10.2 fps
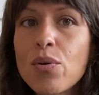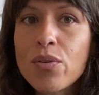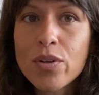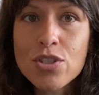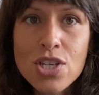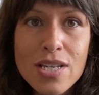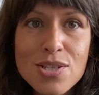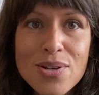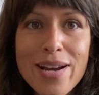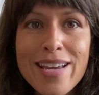over
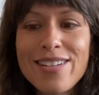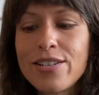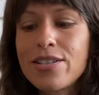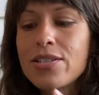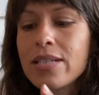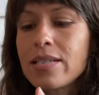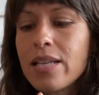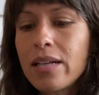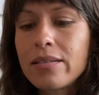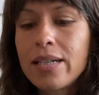cheese graters,
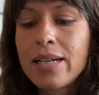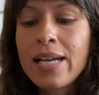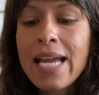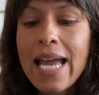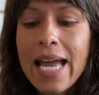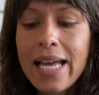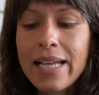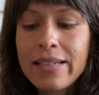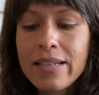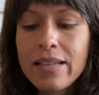etc.
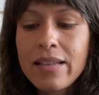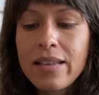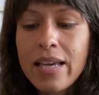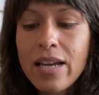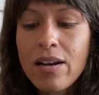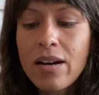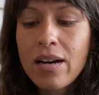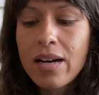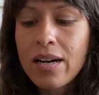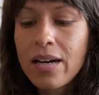And they
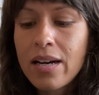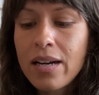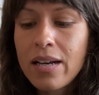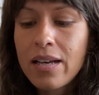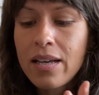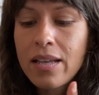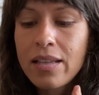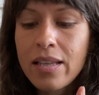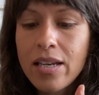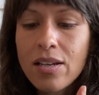are
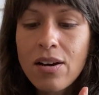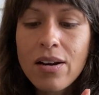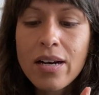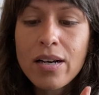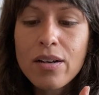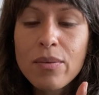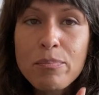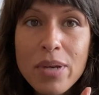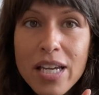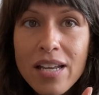
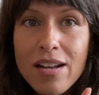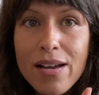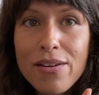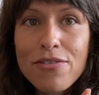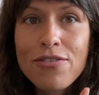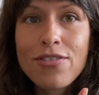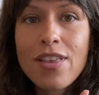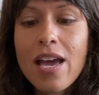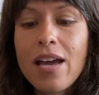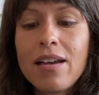big enough
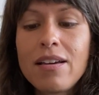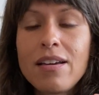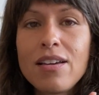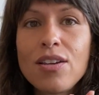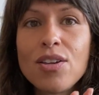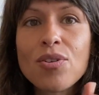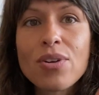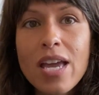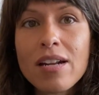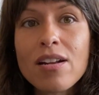that you'll
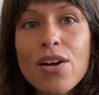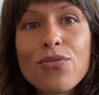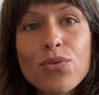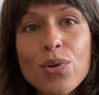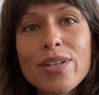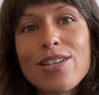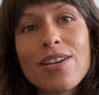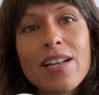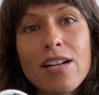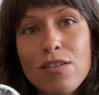get enough roll and you
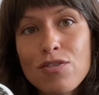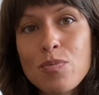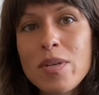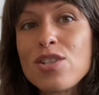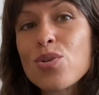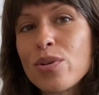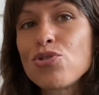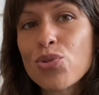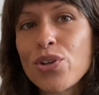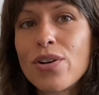get enough speed to
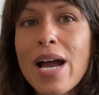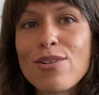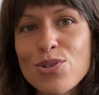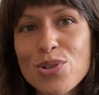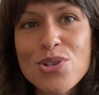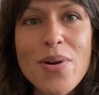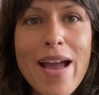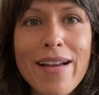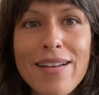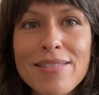enjoy your outdoor
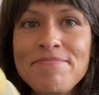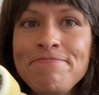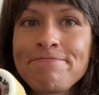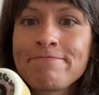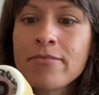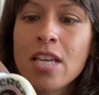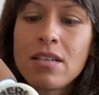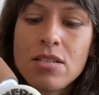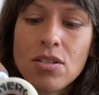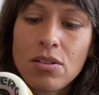track.
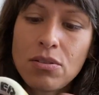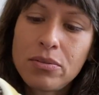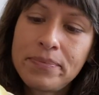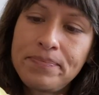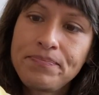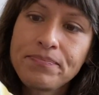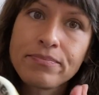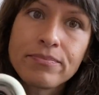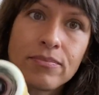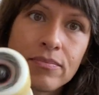So
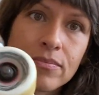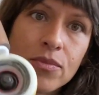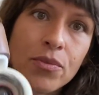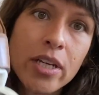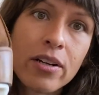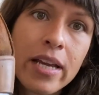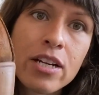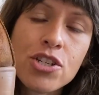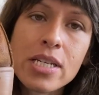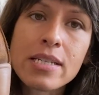Radar
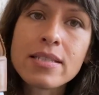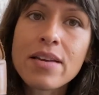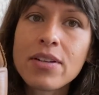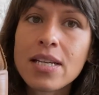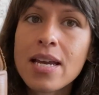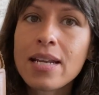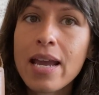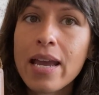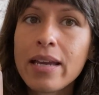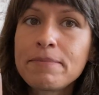Energy
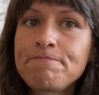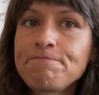78A,